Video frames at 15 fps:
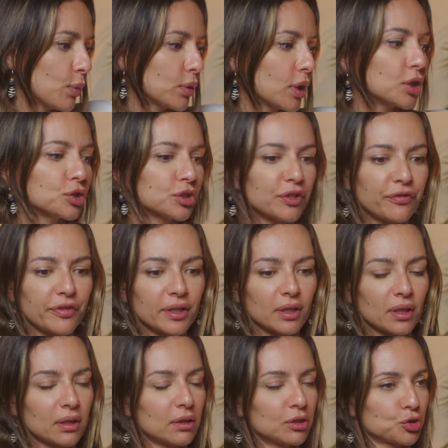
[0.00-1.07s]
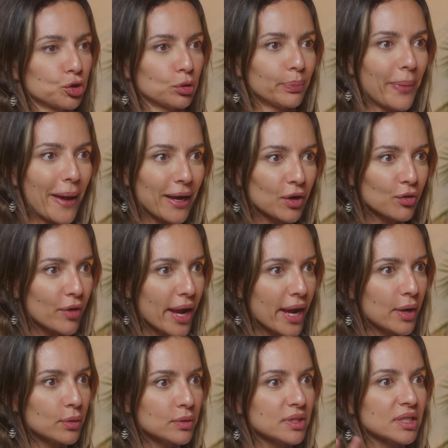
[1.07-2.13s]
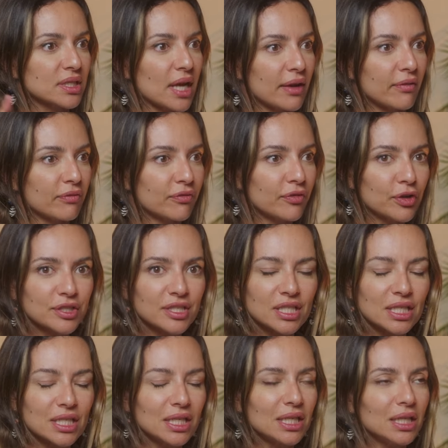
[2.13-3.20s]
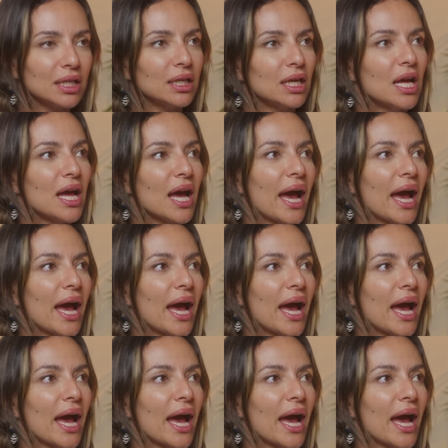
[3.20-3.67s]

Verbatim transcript: cult, different cultural backgrounds, diversity, yeah.